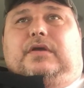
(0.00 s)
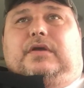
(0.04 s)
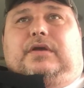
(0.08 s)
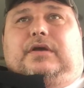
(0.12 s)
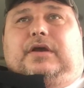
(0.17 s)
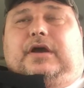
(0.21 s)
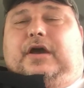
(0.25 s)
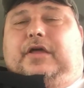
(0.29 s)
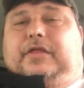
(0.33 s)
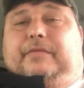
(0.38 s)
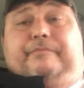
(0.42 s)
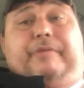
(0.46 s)

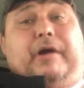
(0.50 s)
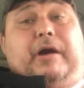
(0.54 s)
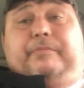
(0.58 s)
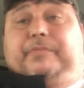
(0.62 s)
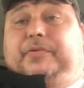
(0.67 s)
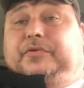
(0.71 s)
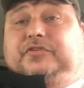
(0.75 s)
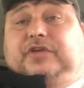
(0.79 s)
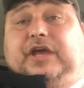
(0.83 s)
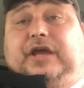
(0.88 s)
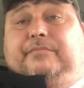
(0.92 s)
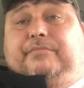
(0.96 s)
The pump
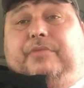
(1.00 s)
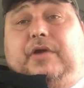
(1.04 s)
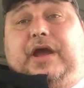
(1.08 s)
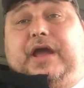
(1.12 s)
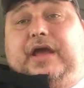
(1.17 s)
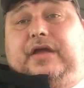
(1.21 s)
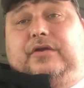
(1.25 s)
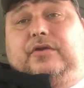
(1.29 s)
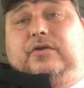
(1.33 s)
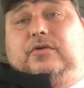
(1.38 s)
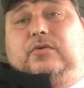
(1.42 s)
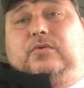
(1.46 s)
was like
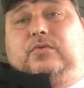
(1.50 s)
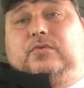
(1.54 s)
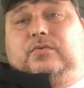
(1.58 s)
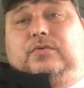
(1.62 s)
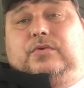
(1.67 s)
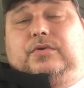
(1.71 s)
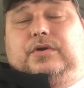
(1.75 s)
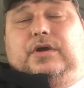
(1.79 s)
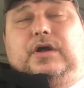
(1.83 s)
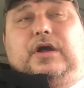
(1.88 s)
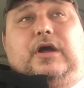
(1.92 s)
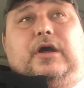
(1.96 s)
brand new.
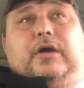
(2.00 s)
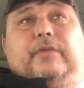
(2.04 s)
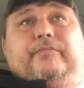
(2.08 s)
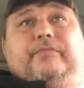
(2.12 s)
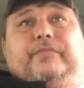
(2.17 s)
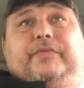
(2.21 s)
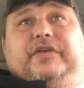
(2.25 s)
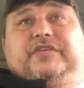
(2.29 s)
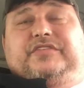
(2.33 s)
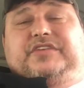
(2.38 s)
He